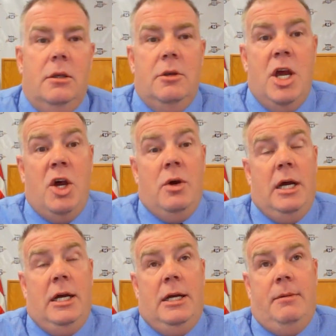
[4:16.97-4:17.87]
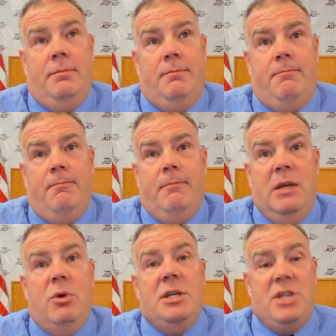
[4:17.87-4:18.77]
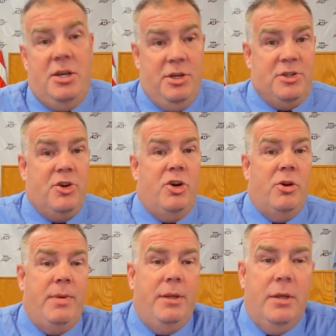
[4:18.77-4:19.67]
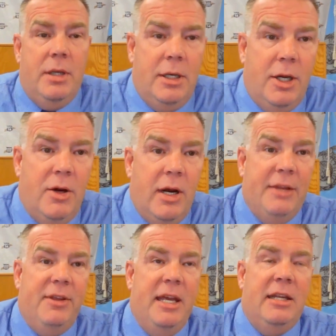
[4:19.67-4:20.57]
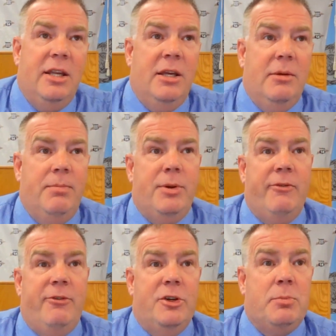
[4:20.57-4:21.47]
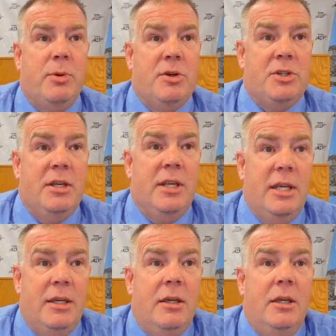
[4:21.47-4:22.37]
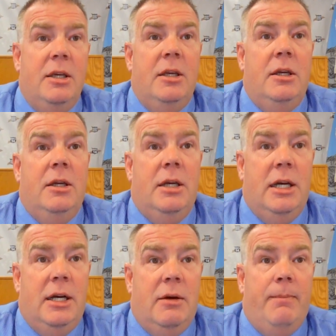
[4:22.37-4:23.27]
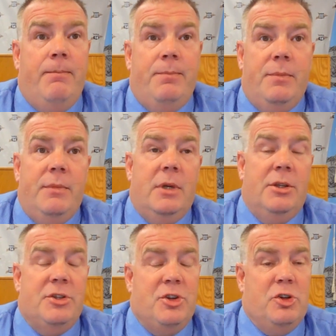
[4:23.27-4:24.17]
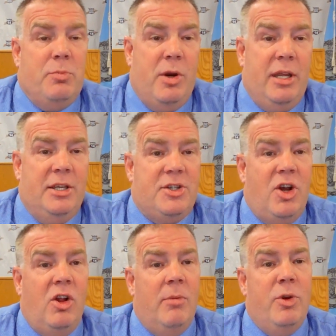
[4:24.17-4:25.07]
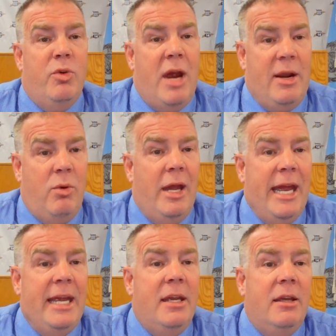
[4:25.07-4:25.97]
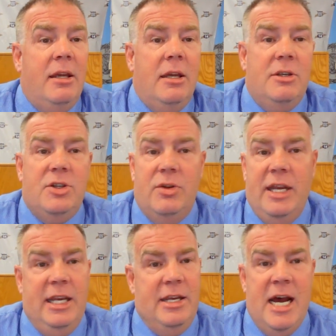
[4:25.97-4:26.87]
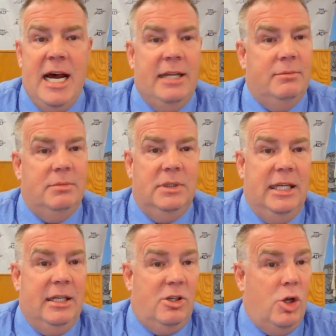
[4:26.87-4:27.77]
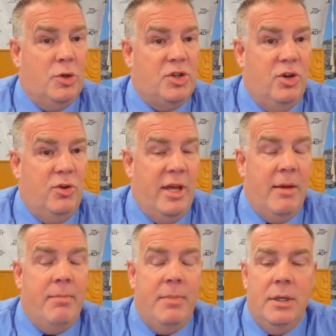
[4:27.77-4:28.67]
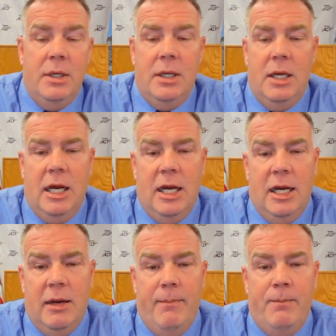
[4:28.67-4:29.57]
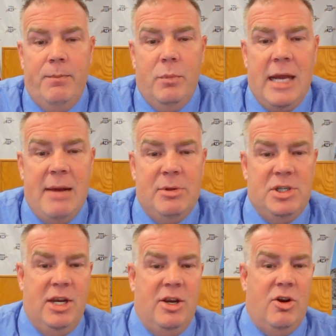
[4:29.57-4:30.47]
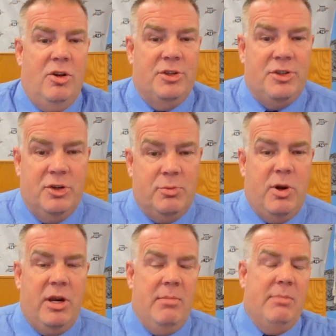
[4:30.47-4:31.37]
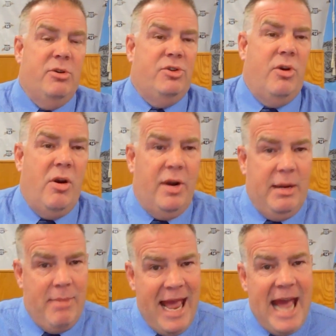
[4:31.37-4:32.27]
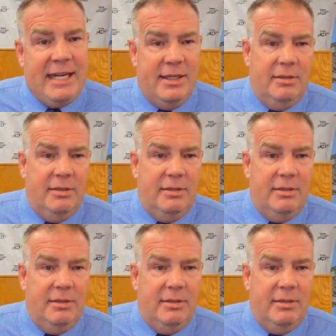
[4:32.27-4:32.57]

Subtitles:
No, it was undisturbed. No, I think the first person on the search party that saw them knew right away, so they did not get close to them. When I was there, all the search party members are already back